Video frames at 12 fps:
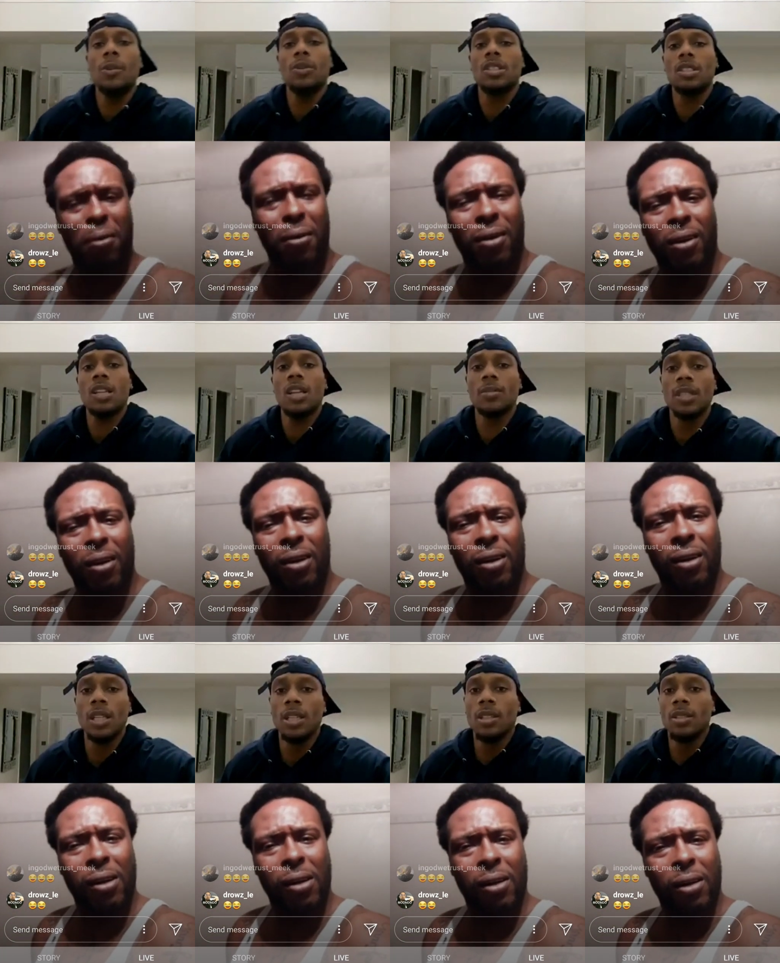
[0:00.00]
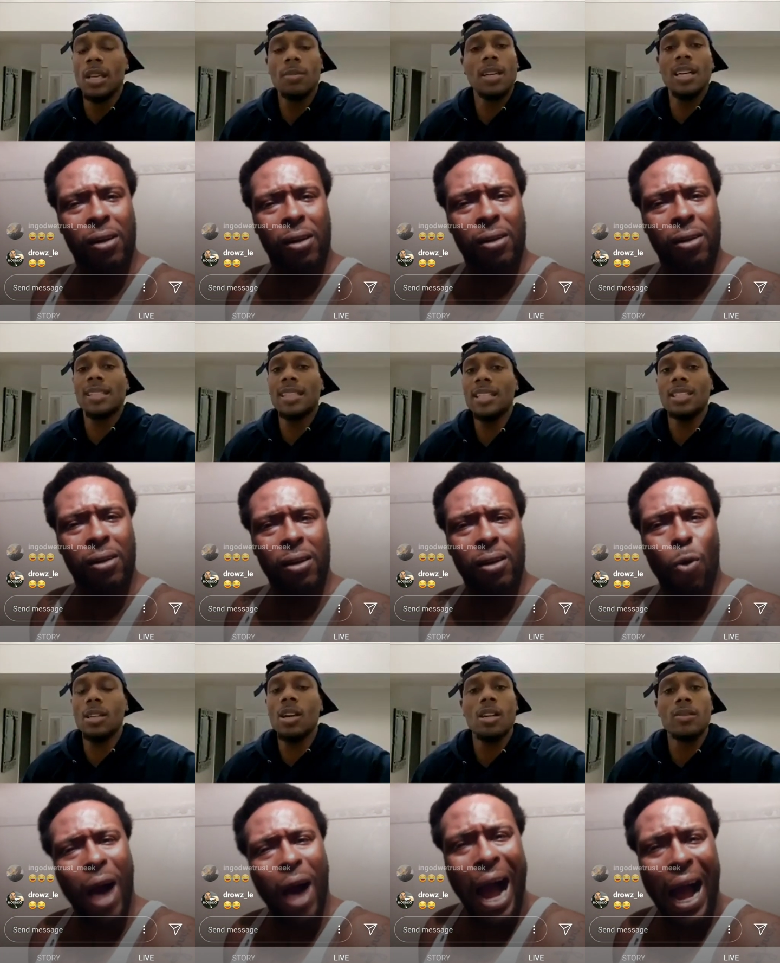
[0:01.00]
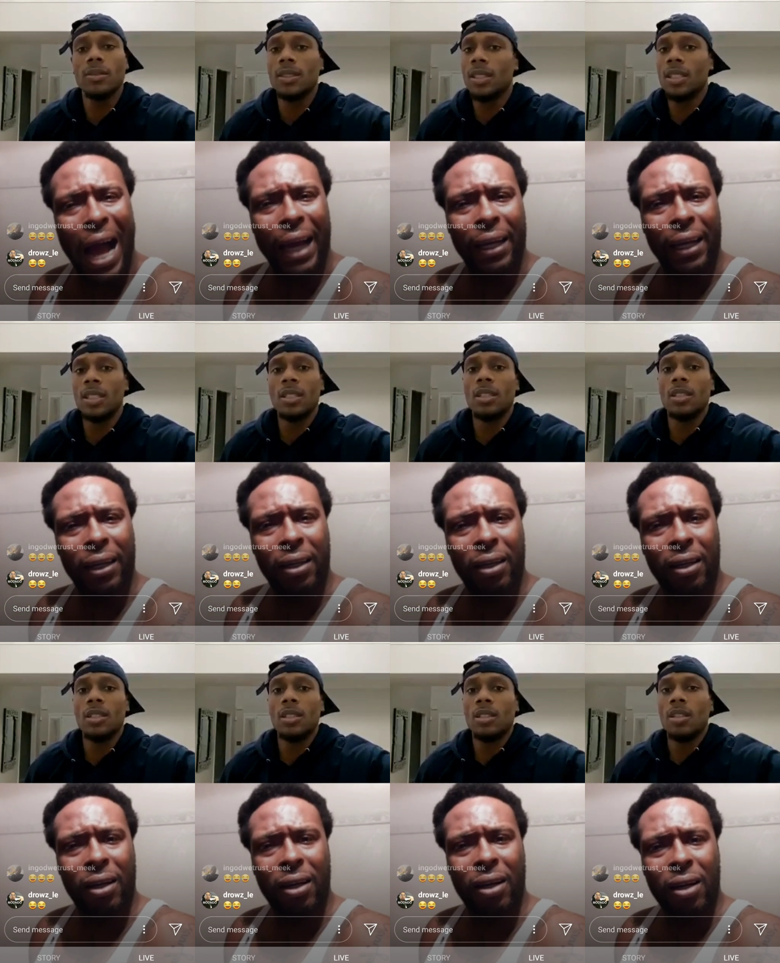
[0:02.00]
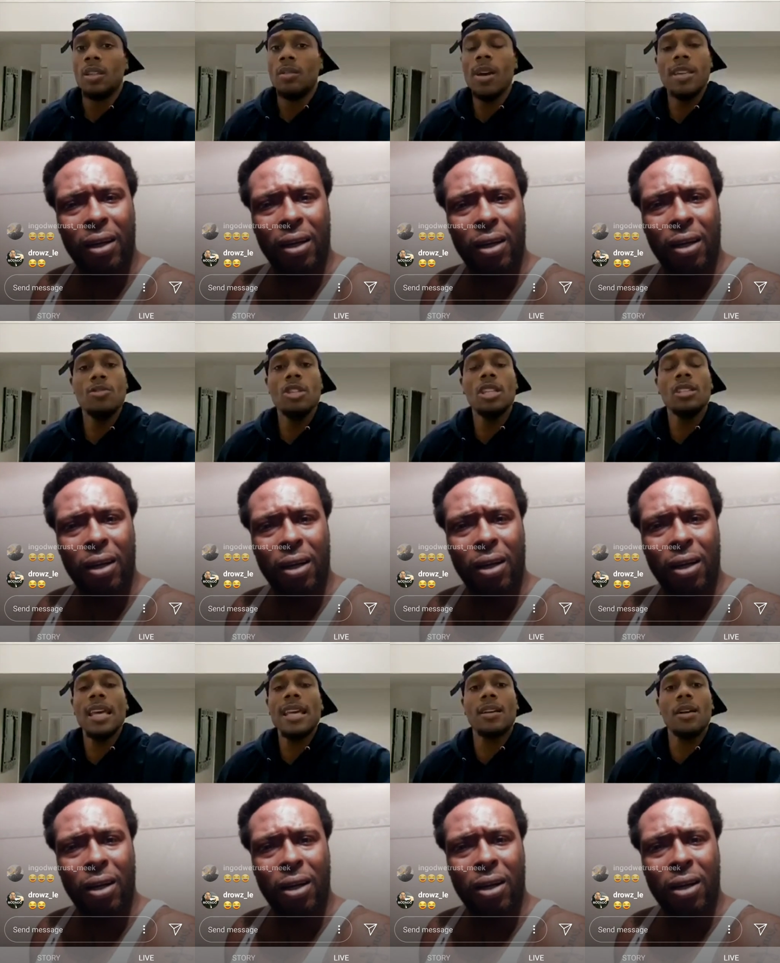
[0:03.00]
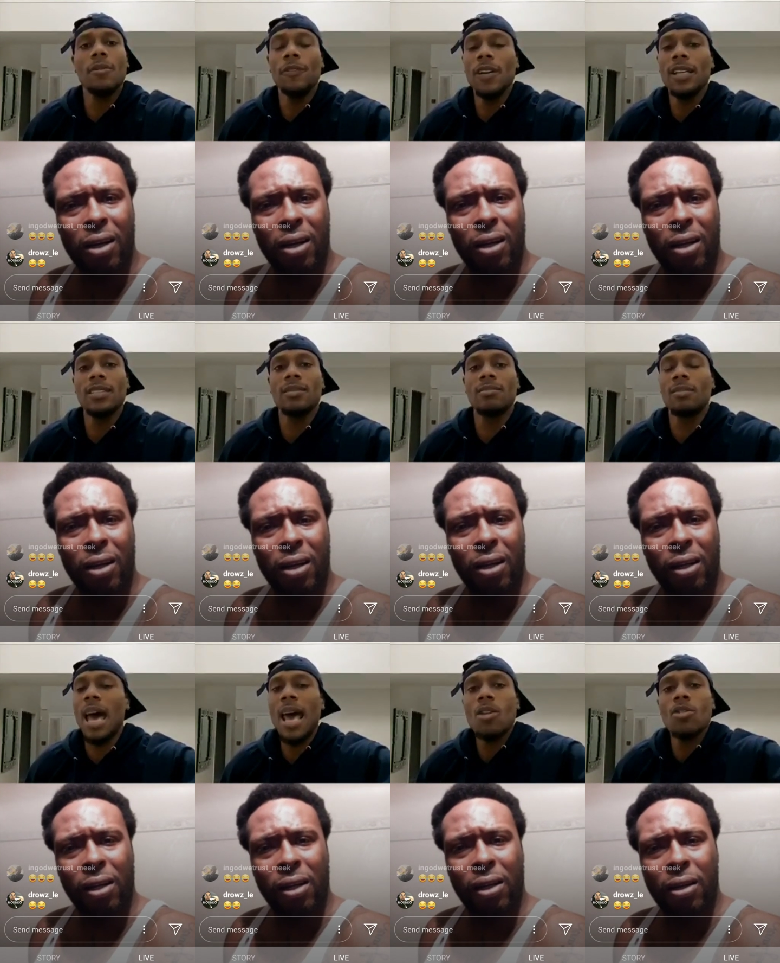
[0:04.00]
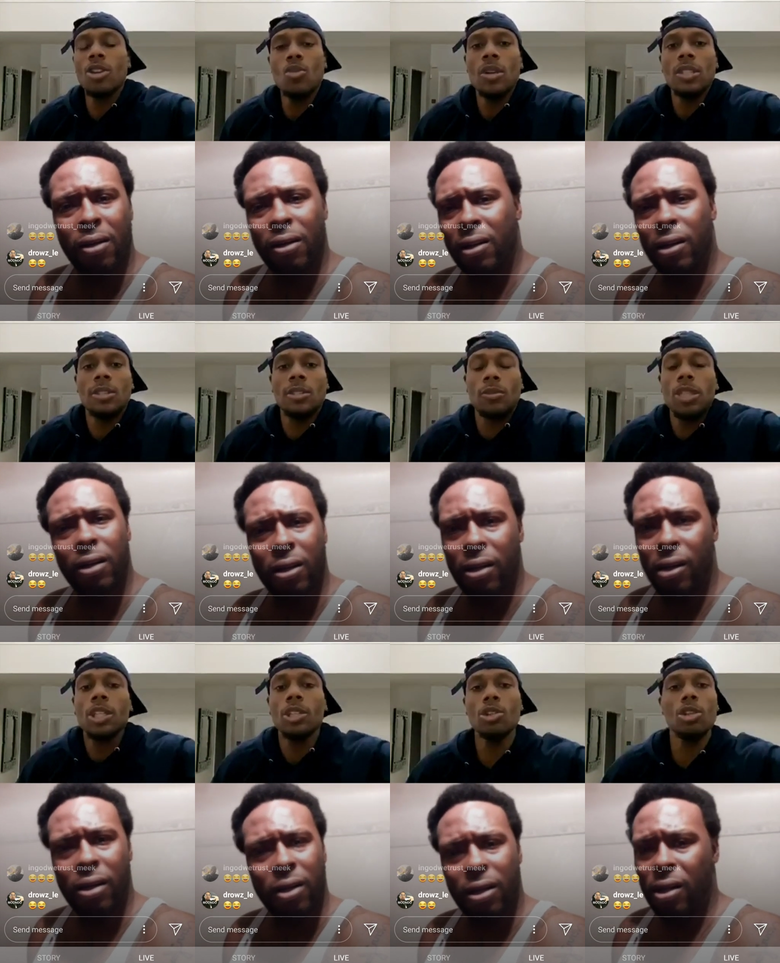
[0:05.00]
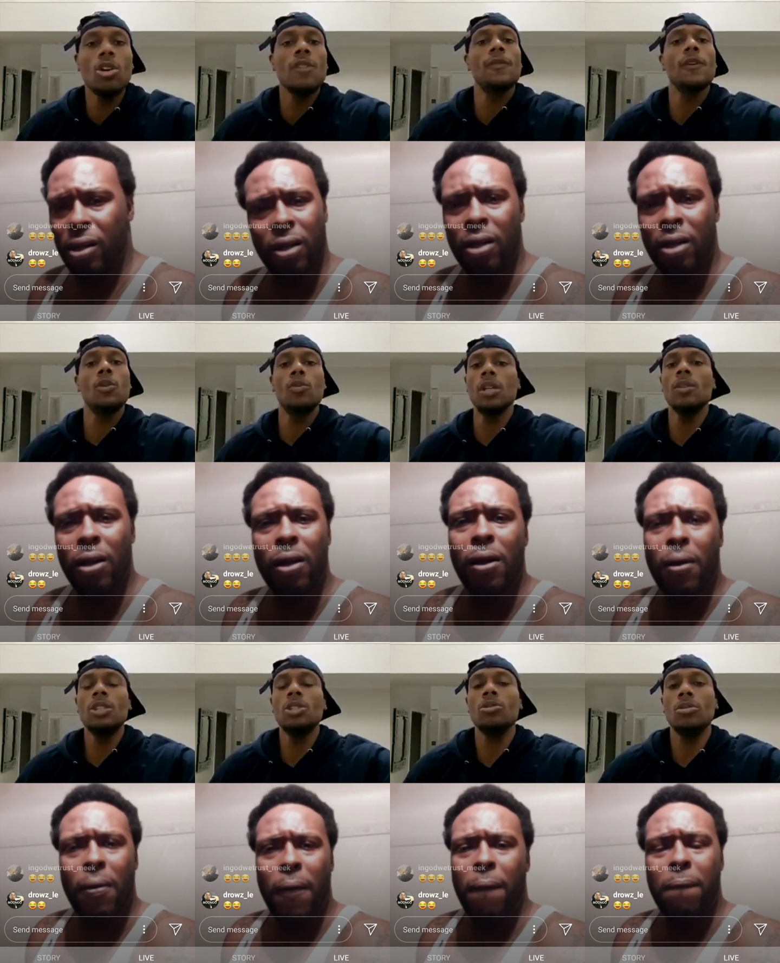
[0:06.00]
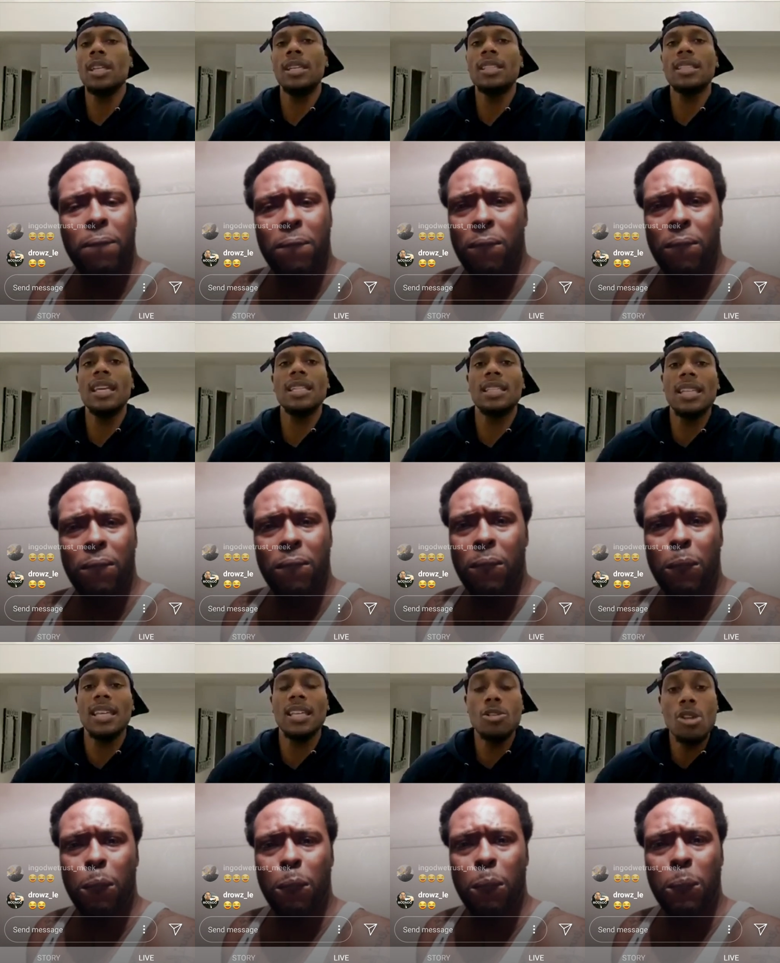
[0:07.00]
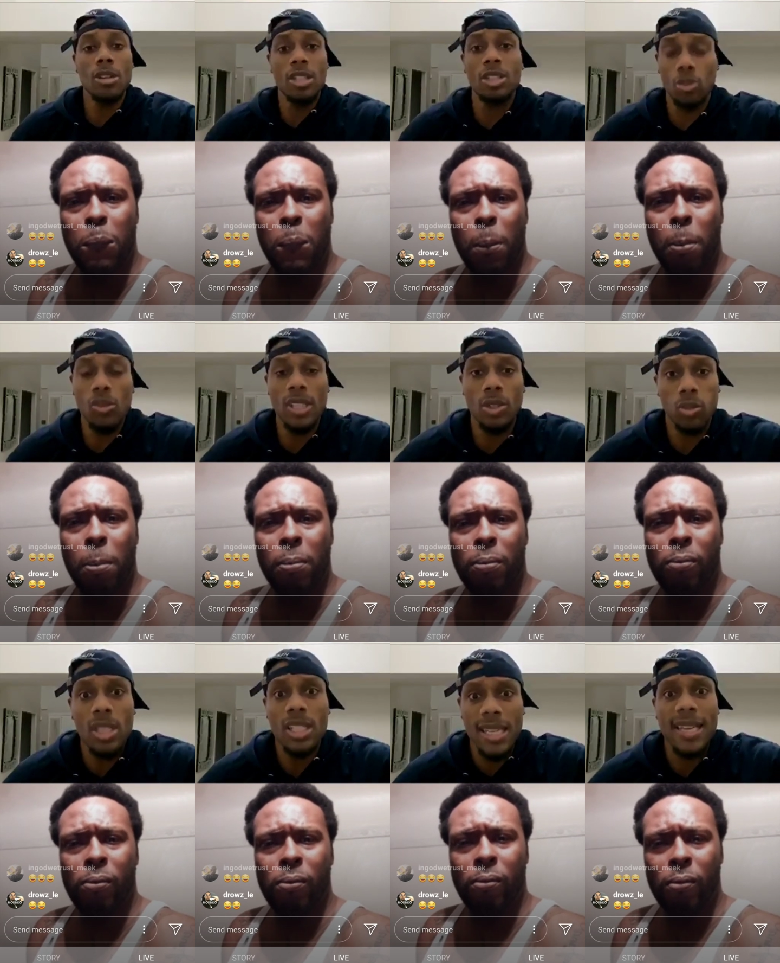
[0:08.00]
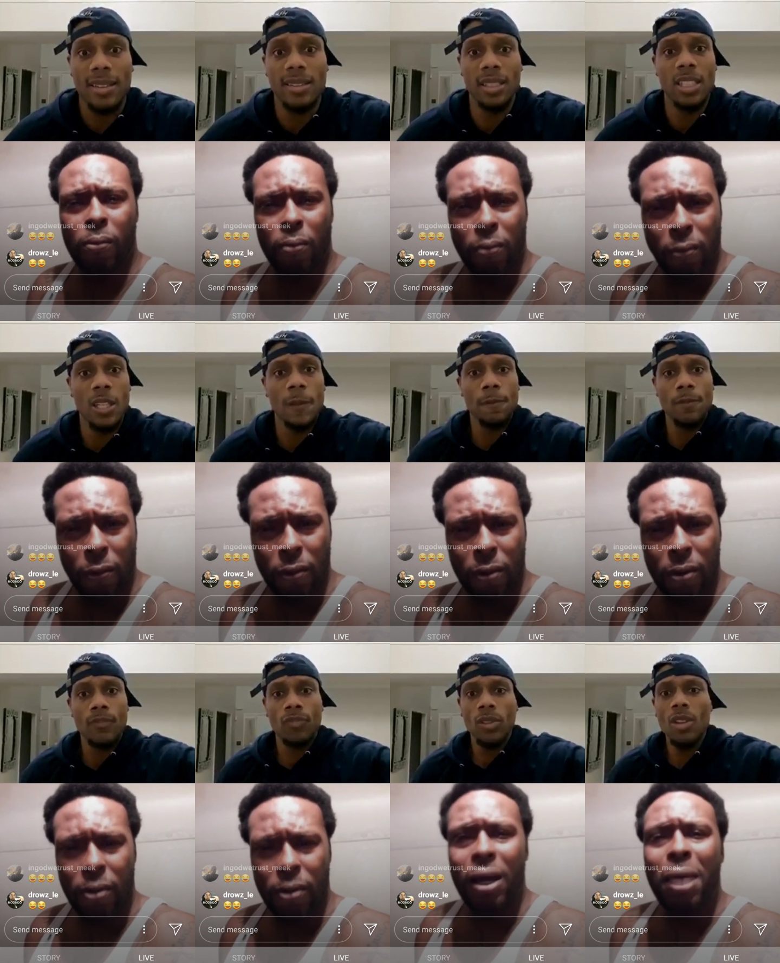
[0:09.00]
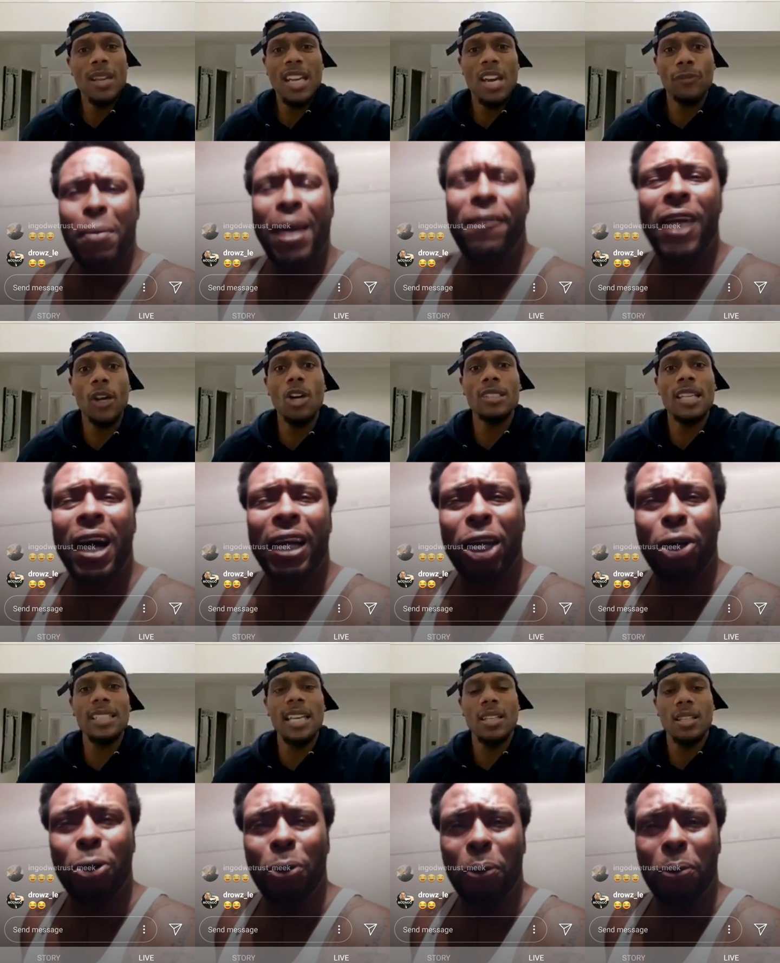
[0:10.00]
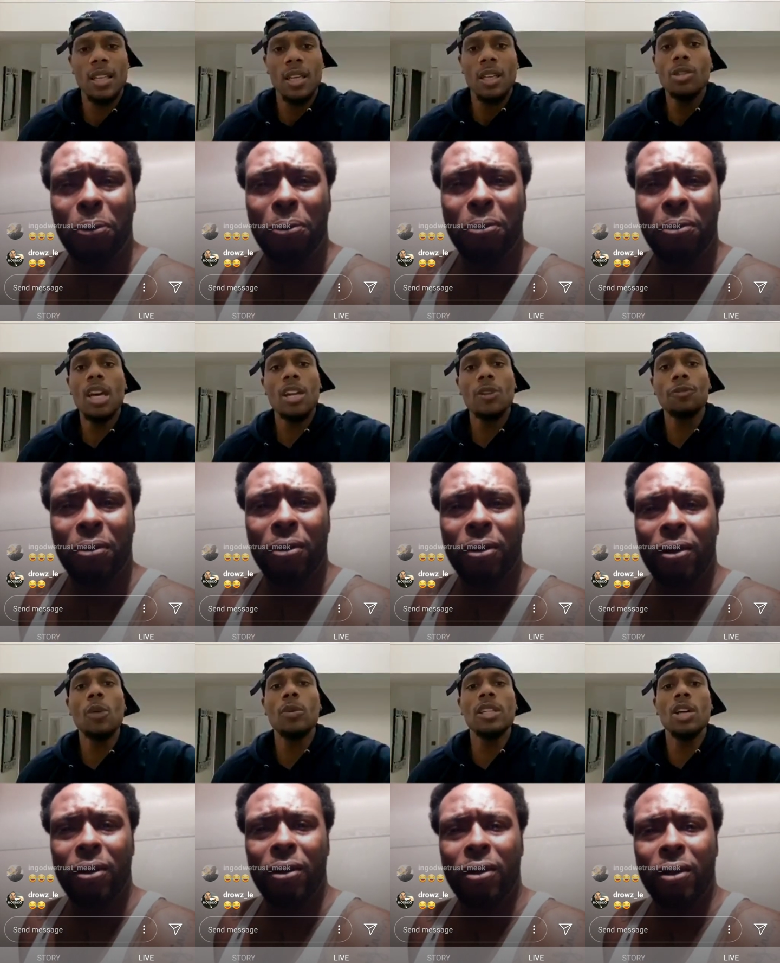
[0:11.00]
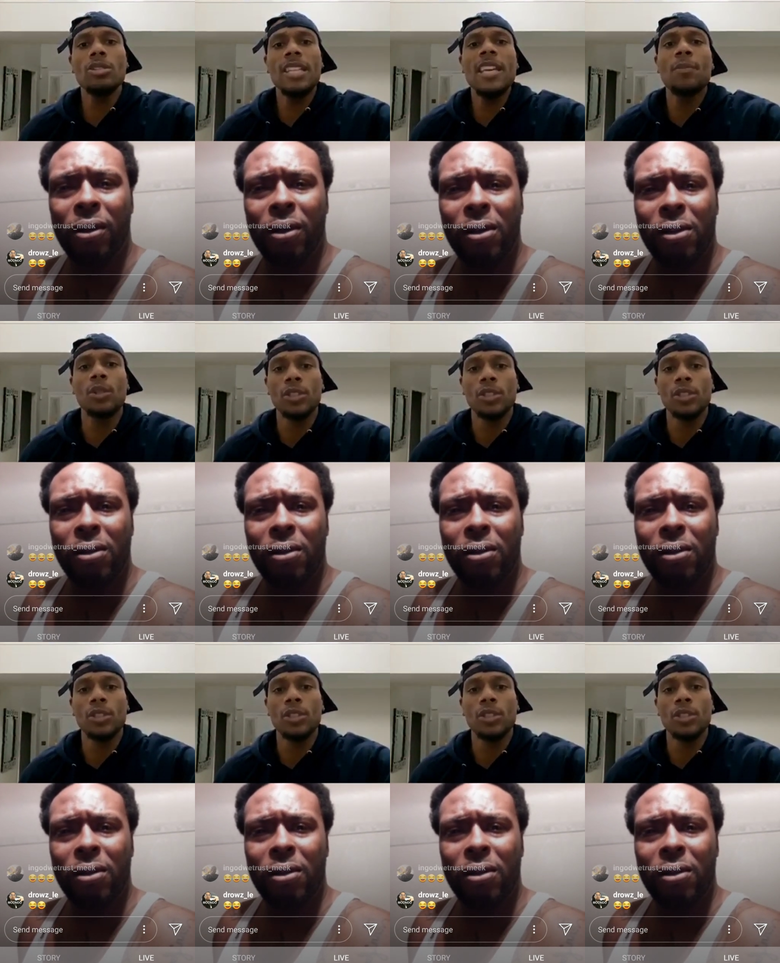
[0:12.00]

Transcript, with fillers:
Speaker 1: or something. Let them cut that shit off. But you look like a fucking. I don't know what look you going for. What, what you nigga? This ain't the nigga. You know this 2020 now. Man, like that. You got a fro with no taper.